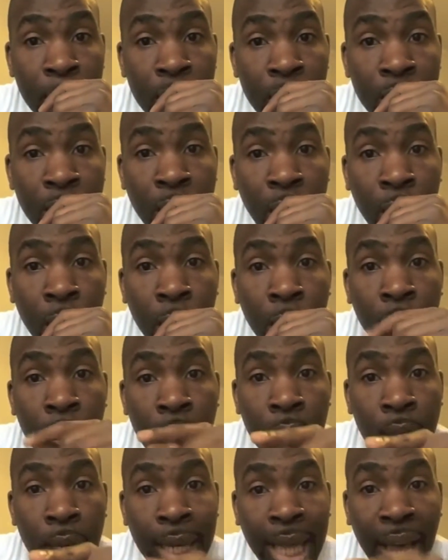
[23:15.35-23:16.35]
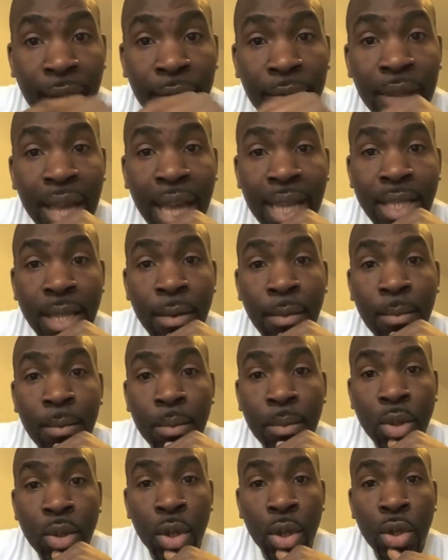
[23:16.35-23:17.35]
So, Kathy has a
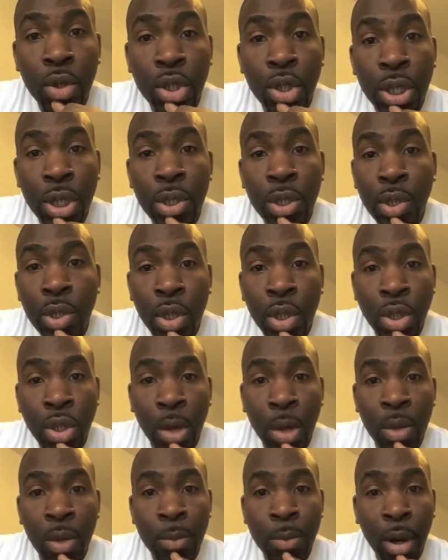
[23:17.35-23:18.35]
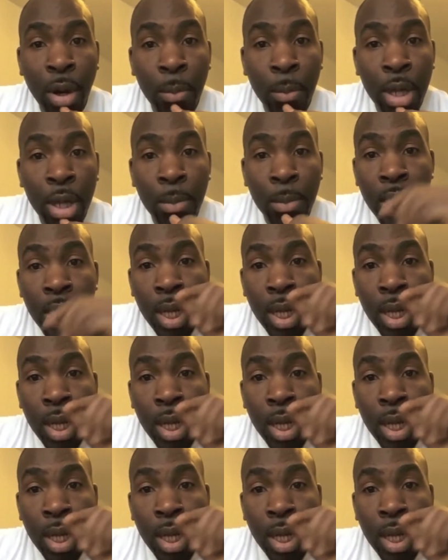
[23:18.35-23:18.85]
solution to someone's problem.